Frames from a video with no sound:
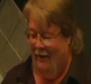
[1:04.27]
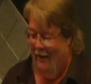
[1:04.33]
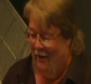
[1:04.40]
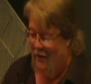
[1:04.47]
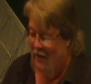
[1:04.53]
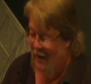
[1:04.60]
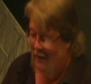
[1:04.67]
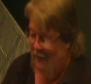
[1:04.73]

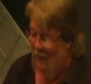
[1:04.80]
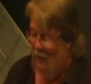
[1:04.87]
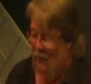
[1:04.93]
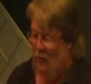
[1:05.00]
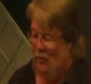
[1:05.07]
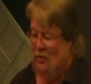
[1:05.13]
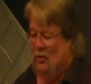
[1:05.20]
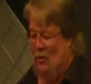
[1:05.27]
Okay,
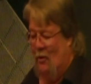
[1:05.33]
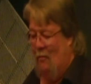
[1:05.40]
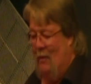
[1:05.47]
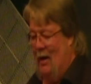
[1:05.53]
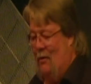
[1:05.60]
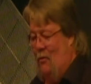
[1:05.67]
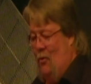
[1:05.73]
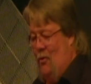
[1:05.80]
we'll start
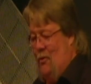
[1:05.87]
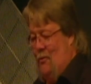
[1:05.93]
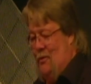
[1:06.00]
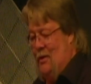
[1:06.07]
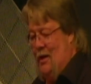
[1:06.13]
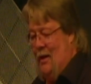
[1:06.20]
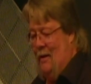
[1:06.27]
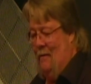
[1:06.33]
back where you
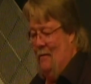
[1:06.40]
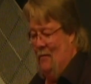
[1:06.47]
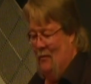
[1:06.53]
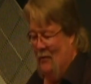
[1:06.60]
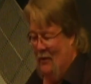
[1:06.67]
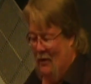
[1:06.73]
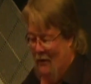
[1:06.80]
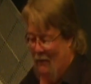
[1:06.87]
was at.
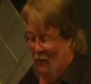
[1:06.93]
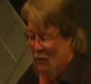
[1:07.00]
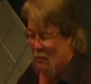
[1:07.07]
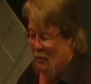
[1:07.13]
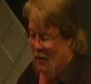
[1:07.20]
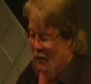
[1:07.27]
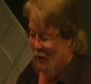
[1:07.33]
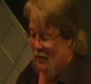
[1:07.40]
1
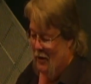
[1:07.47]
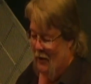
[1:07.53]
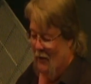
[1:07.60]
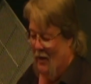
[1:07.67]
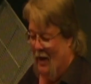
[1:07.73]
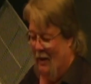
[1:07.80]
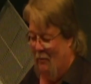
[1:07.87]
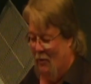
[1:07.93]
Peter
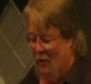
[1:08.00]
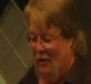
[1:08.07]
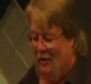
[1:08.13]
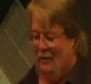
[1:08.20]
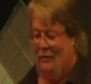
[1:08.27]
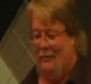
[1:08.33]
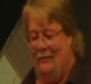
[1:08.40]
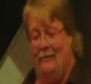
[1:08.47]
2:9, please.